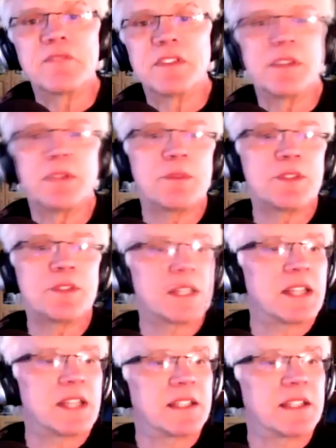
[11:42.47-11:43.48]
50%
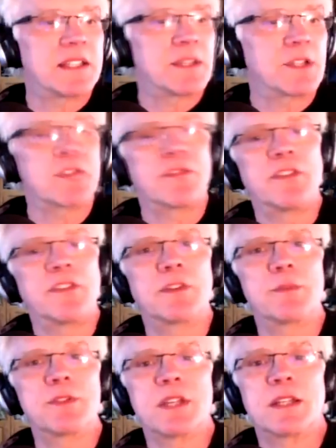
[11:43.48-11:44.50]
taking the picture,
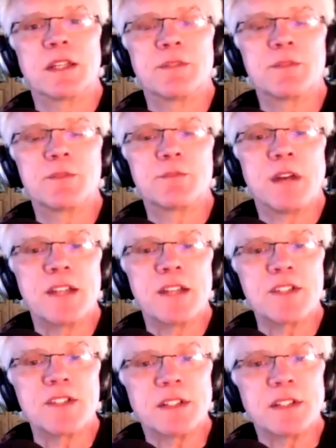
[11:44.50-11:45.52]
50% image
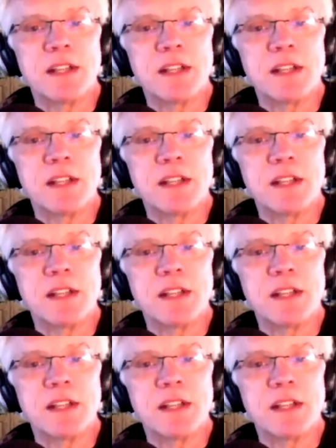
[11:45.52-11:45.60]
processing.